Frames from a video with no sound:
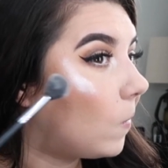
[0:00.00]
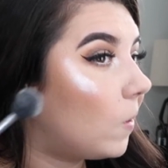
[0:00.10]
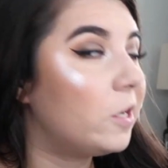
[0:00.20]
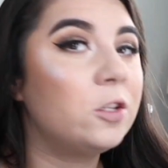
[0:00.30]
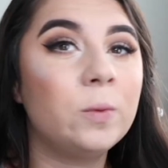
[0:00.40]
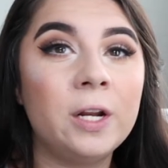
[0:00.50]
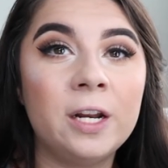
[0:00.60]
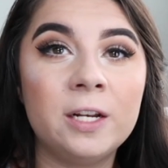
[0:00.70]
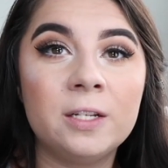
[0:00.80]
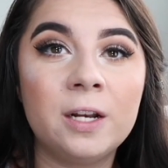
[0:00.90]
I just went
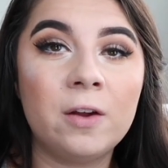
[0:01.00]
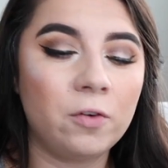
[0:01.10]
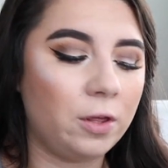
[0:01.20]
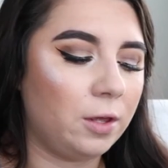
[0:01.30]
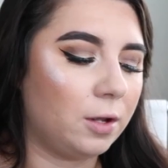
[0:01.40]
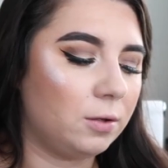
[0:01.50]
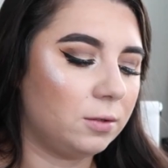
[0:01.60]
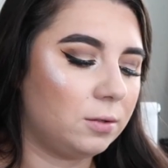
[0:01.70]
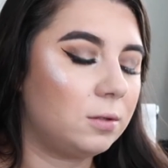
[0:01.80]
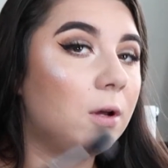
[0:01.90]
ahead and did everything
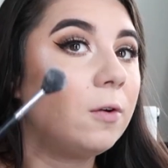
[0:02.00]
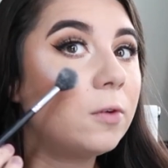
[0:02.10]
else off